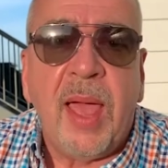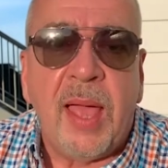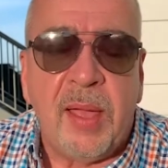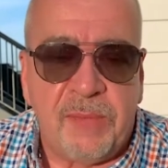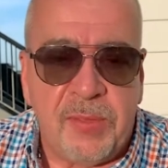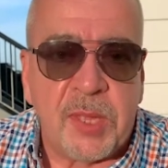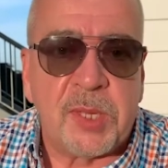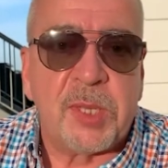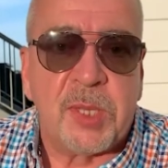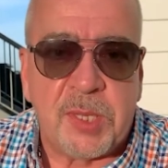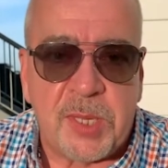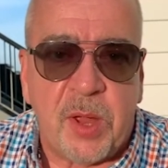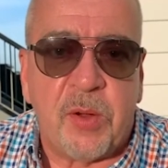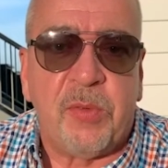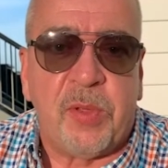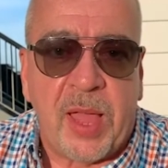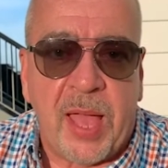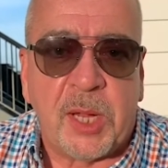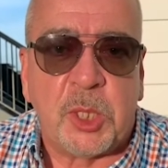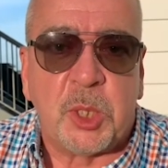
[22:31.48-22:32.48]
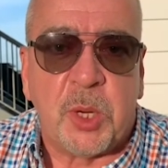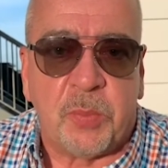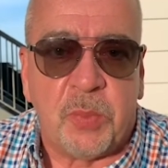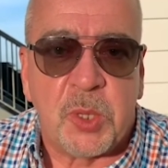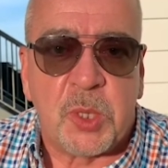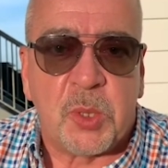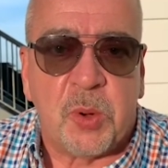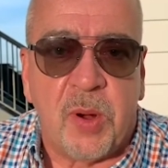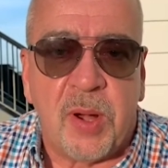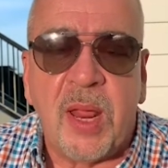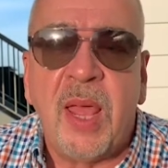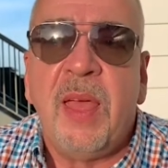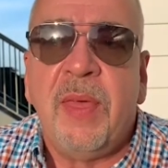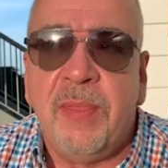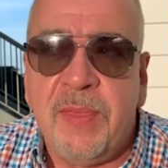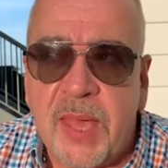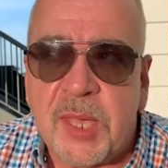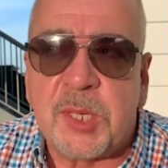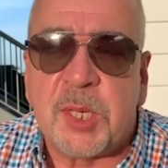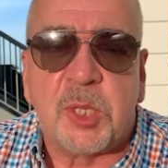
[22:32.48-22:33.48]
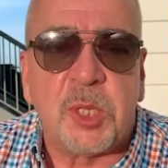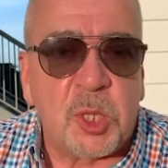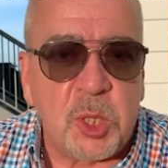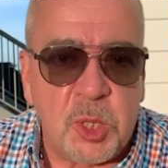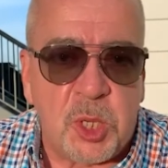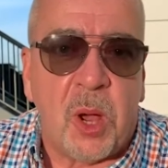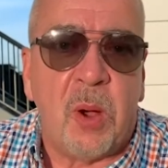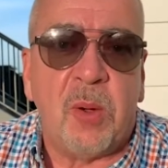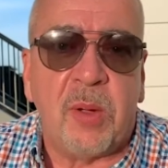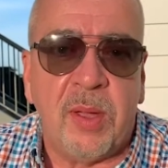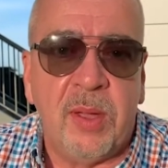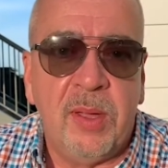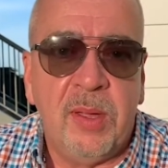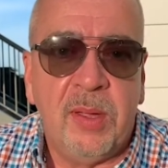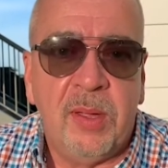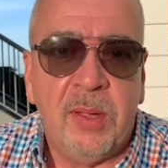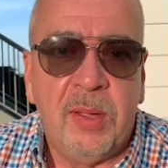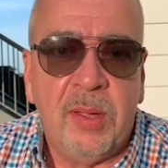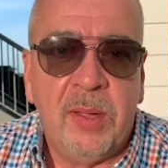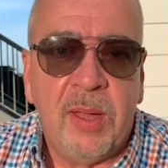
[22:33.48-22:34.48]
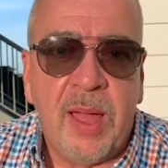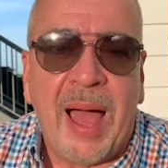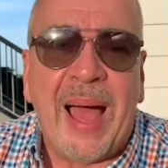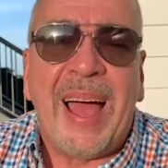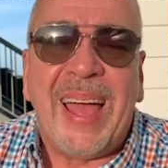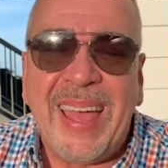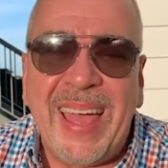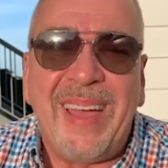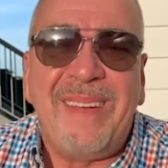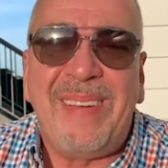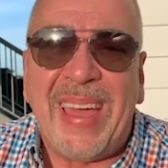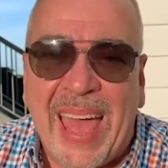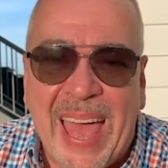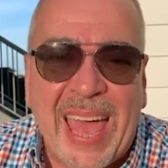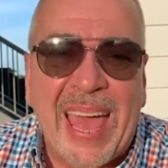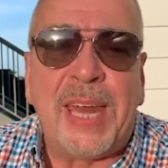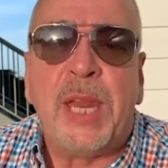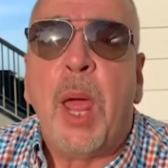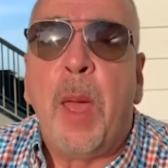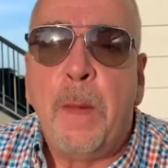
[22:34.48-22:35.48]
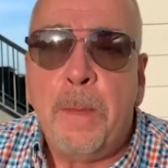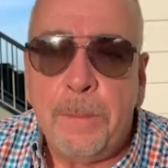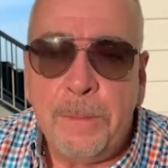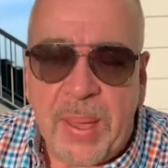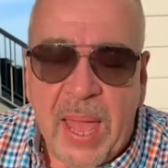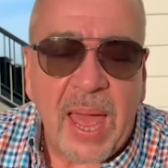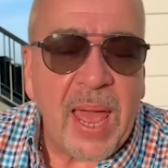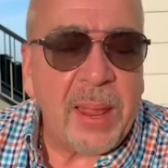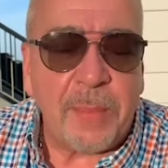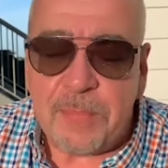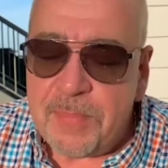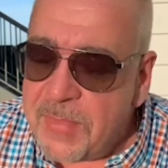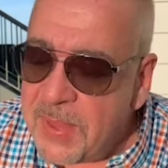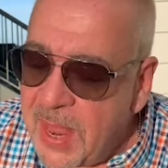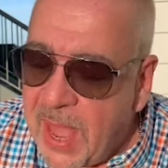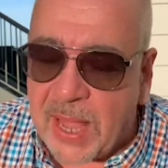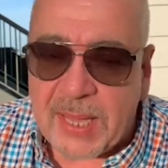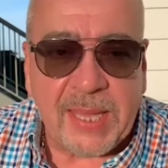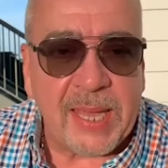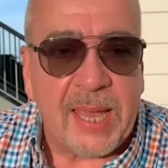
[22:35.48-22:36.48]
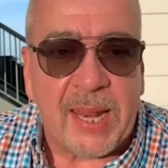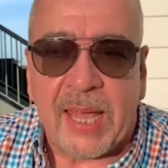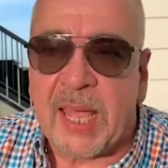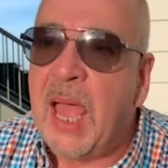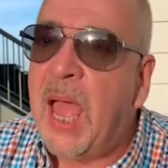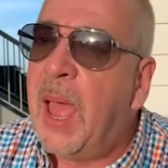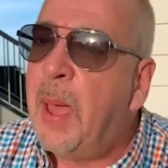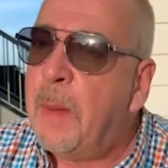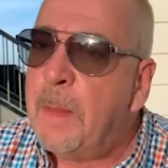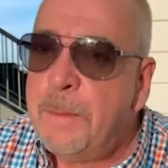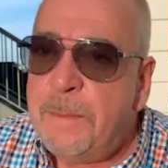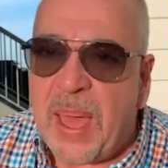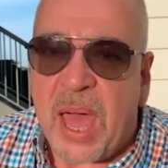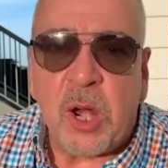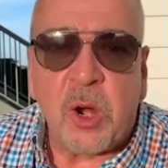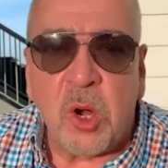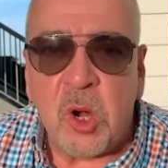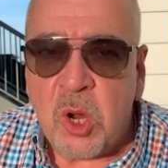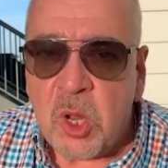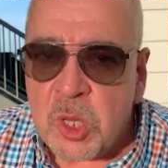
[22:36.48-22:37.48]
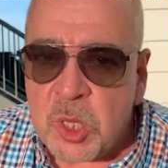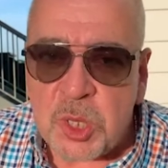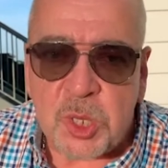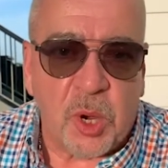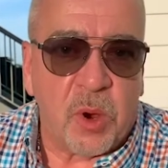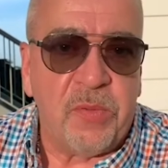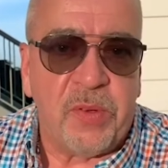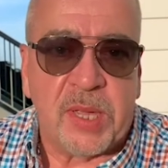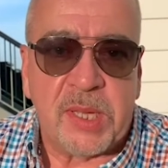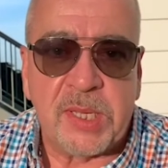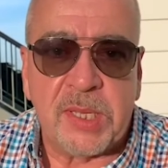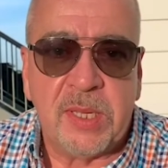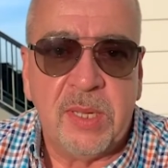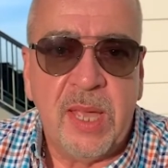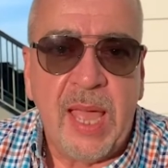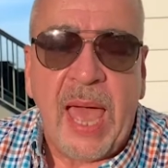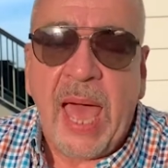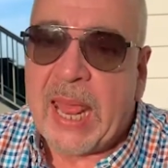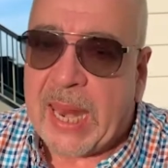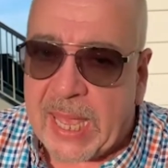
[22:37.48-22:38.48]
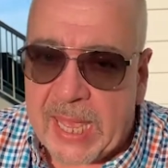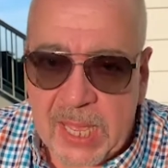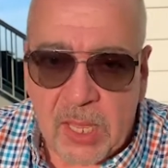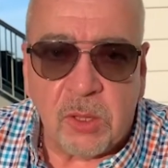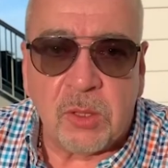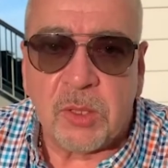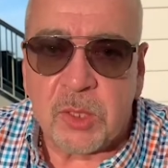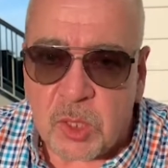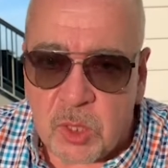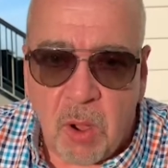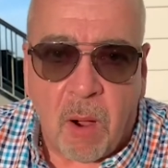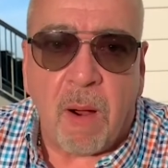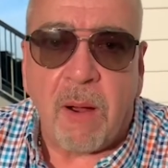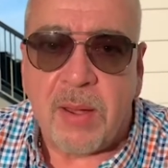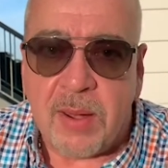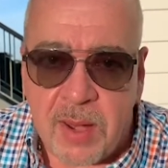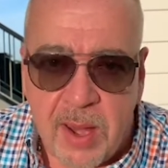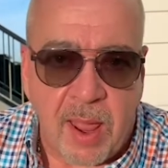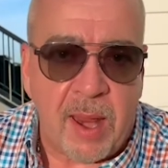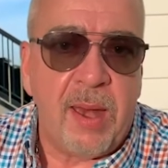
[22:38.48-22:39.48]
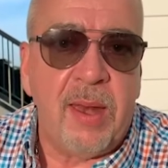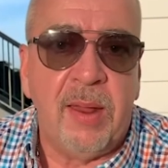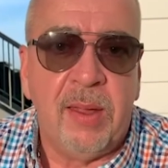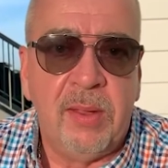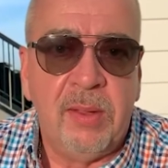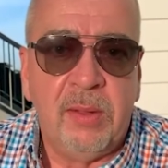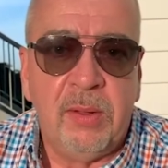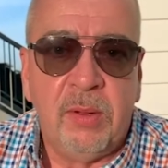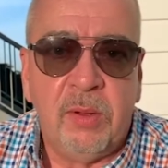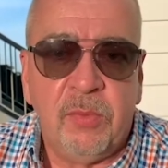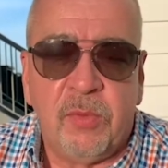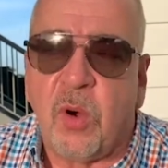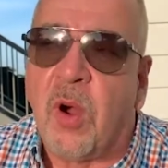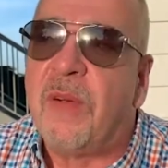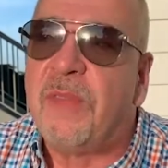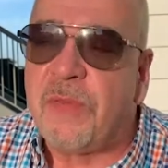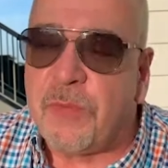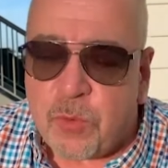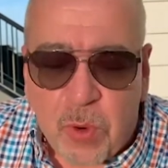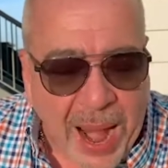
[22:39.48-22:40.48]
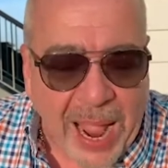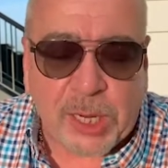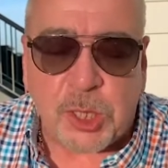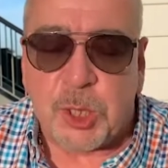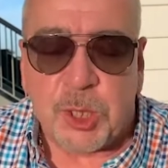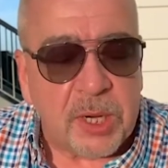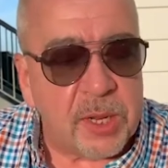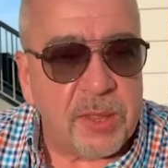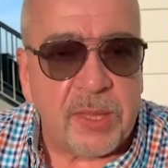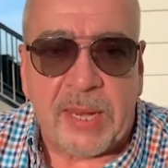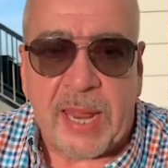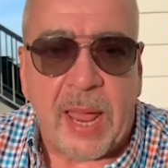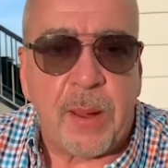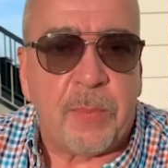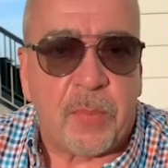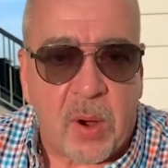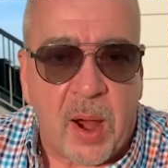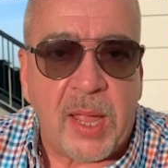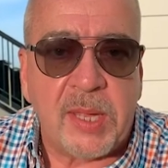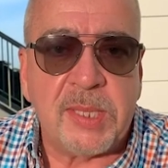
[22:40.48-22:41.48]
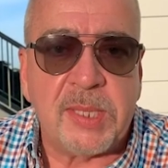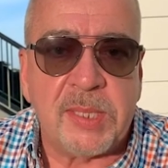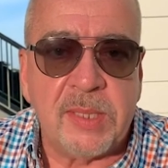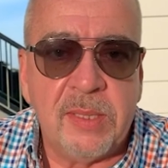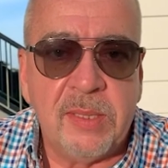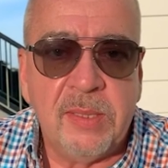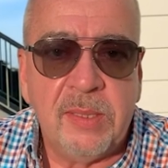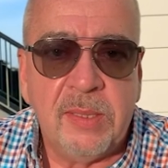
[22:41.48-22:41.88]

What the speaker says: if this is their flagship resort. This is a joke. I have had, I'm not kidding, better service at a Hilton Garden Inn for a fraction of the damn price.